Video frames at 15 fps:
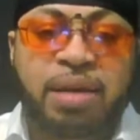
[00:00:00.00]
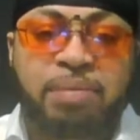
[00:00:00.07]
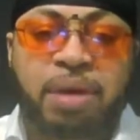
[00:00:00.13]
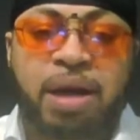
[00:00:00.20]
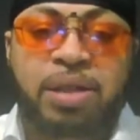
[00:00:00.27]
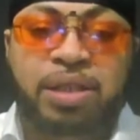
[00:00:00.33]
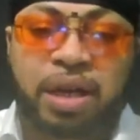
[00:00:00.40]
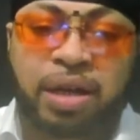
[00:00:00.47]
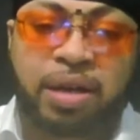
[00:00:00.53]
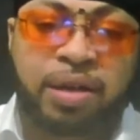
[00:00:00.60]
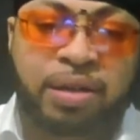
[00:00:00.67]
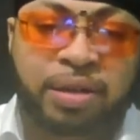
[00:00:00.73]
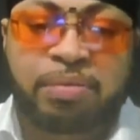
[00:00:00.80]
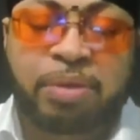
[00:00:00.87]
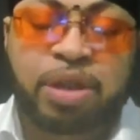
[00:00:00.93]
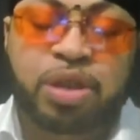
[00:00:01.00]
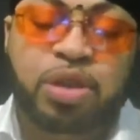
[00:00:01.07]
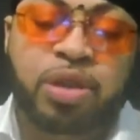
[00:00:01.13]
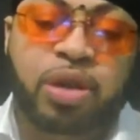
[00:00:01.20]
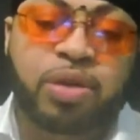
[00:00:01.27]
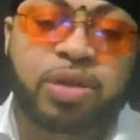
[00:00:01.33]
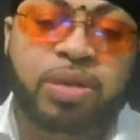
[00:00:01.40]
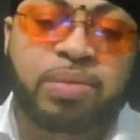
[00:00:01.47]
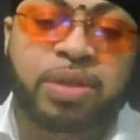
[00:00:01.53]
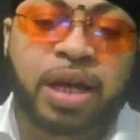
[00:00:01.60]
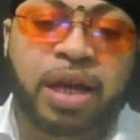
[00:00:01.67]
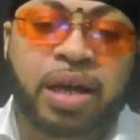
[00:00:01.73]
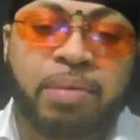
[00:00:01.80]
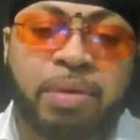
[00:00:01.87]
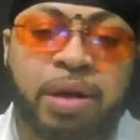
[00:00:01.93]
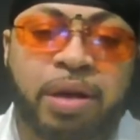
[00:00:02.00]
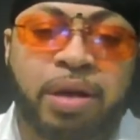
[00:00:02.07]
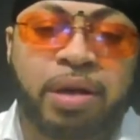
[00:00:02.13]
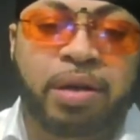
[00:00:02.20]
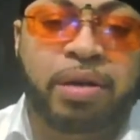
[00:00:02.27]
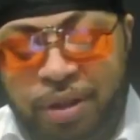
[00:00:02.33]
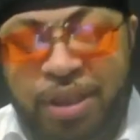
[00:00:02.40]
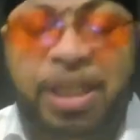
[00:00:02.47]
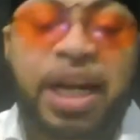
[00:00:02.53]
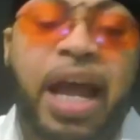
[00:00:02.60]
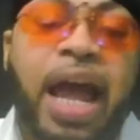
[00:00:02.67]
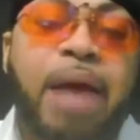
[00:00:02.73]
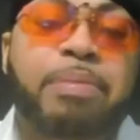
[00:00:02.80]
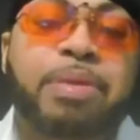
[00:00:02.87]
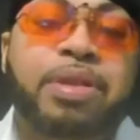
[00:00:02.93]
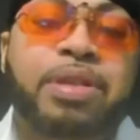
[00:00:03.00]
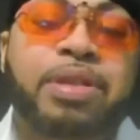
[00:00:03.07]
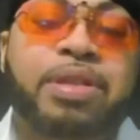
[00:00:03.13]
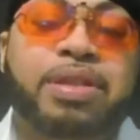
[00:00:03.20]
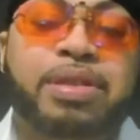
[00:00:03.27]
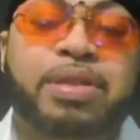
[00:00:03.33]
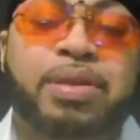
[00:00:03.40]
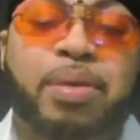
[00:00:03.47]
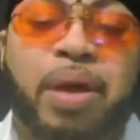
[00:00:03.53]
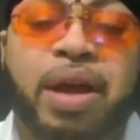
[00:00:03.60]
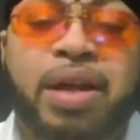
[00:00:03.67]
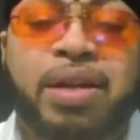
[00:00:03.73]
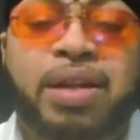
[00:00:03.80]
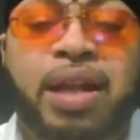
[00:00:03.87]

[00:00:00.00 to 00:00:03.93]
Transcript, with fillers: about y'all. But you know, sometimes uh, shit happens, right?